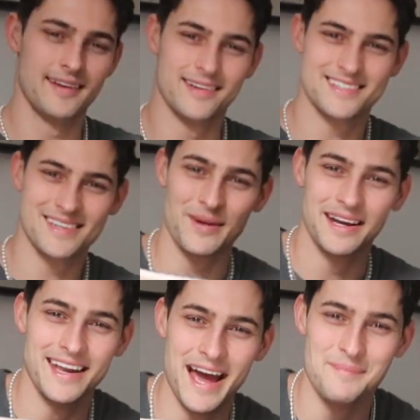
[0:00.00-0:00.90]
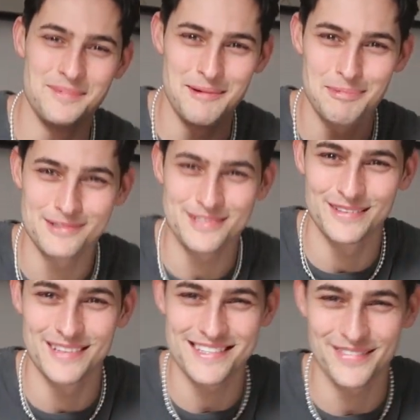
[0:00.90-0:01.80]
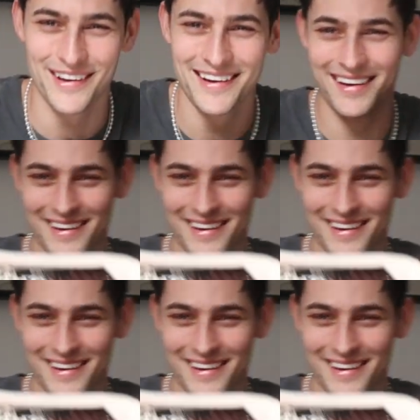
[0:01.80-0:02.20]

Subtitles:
Yeah, see my damn nipples through this one.